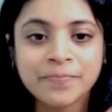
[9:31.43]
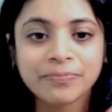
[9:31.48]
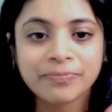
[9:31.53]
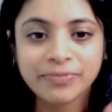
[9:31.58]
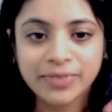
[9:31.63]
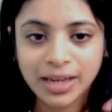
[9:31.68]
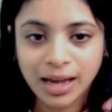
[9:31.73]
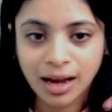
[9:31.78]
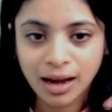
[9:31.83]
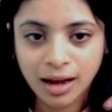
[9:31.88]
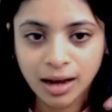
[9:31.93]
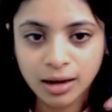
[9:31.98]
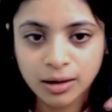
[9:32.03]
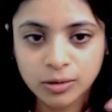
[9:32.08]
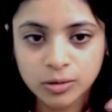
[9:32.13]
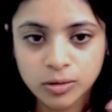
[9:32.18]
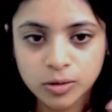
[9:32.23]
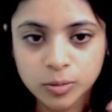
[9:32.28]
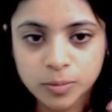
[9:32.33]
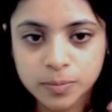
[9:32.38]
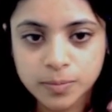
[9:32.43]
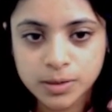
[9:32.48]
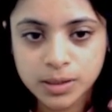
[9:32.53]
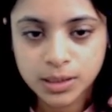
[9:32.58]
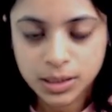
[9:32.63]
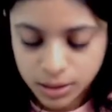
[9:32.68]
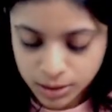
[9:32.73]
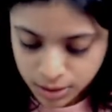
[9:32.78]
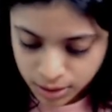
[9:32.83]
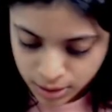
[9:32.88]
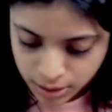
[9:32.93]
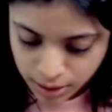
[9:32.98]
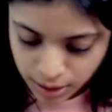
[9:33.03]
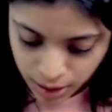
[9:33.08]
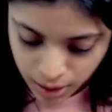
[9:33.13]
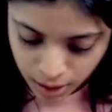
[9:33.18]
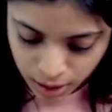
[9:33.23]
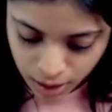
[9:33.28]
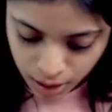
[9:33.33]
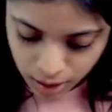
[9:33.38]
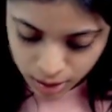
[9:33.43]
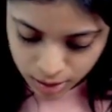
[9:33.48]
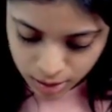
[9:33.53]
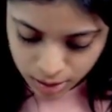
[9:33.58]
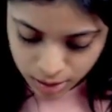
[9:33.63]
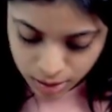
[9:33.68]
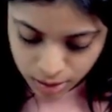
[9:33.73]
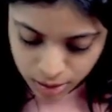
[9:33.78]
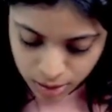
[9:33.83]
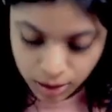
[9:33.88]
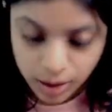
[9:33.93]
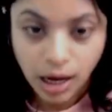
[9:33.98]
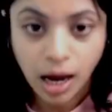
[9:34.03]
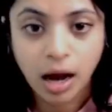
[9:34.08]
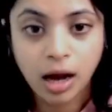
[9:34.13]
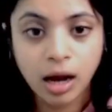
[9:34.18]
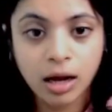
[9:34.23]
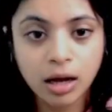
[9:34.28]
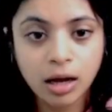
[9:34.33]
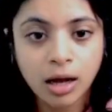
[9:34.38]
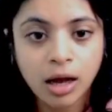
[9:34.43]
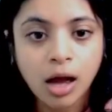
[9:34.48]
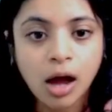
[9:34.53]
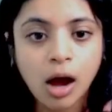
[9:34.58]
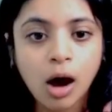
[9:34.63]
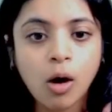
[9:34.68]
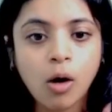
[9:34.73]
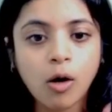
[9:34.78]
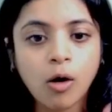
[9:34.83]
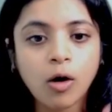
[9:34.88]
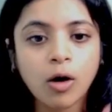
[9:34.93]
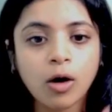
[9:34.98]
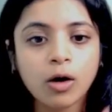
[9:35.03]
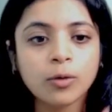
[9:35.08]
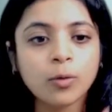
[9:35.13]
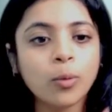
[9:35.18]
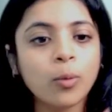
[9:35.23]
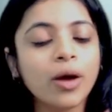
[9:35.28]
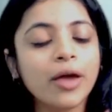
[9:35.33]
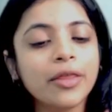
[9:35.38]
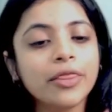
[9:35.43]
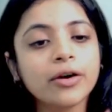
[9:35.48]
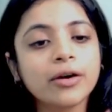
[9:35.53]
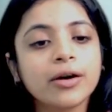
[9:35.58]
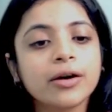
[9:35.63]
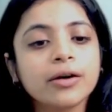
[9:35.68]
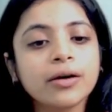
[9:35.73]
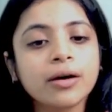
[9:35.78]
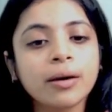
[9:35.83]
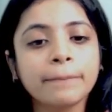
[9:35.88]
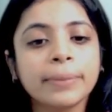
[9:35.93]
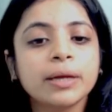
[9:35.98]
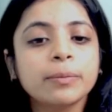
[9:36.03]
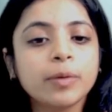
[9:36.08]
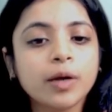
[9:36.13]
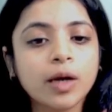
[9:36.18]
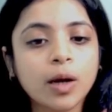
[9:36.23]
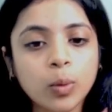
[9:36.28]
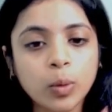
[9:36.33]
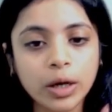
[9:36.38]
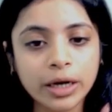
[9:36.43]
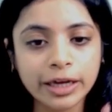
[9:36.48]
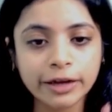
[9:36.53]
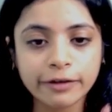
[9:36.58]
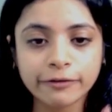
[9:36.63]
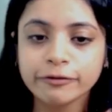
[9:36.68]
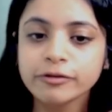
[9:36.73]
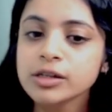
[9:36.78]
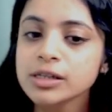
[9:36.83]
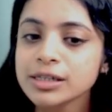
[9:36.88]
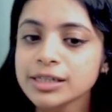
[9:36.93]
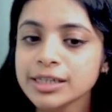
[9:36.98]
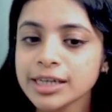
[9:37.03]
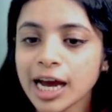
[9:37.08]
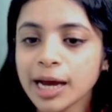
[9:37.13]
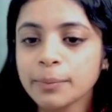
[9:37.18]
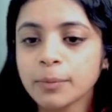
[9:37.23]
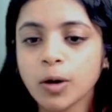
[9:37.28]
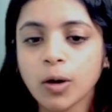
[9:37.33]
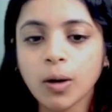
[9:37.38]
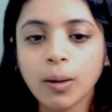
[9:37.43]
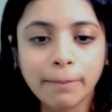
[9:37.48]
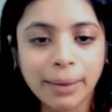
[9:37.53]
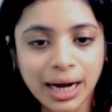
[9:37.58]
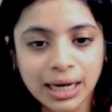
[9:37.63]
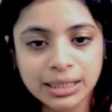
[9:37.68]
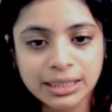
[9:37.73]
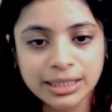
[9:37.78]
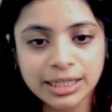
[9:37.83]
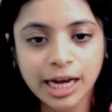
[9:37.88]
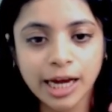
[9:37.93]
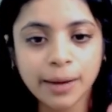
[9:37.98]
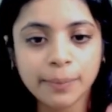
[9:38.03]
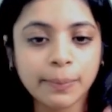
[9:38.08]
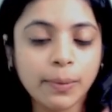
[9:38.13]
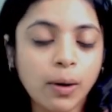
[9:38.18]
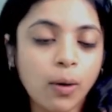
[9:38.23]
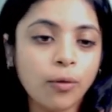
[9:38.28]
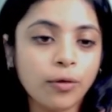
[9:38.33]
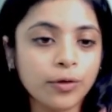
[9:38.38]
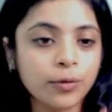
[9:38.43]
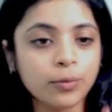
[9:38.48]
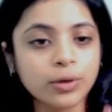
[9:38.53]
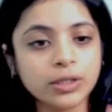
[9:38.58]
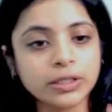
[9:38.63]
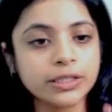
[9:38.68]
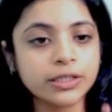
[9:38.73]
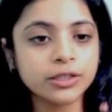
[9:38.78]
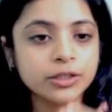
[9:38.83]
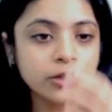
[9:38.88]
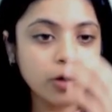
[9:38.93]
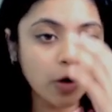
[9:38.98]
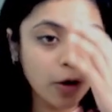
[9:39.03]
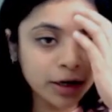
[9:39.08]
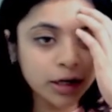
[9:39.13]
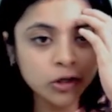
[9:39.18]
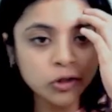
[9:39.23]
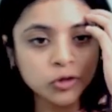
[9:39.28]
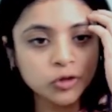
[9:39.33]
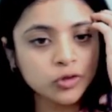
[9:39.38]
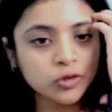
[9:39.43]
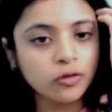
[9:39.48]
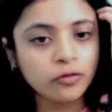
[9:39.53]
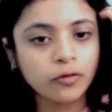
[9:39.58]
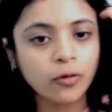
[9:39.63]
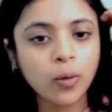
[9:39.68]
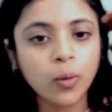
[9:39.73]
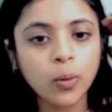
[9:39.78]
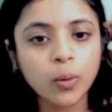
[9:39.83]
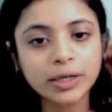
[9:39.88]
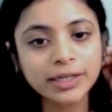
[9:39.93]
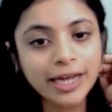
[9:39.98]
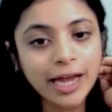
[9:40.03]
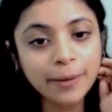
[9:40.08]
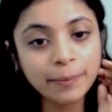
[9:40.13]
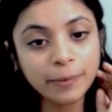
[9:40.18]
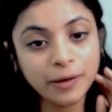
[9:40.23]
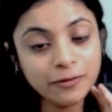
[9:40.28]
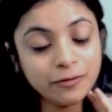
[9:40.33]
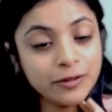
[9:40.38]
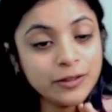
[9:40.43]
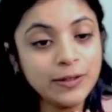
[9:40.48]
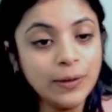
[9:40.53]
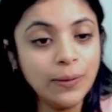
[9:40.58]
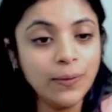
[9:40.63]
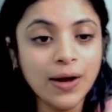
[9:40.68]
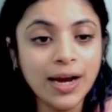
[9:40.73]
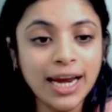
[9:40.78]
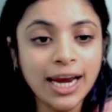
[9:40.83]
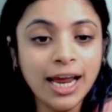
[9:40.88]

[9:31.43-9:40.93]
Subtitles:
Oopsies, it's getting cut. Yeah. or whether people are working full-time or part-time, or what's the duration of overtime, if at all,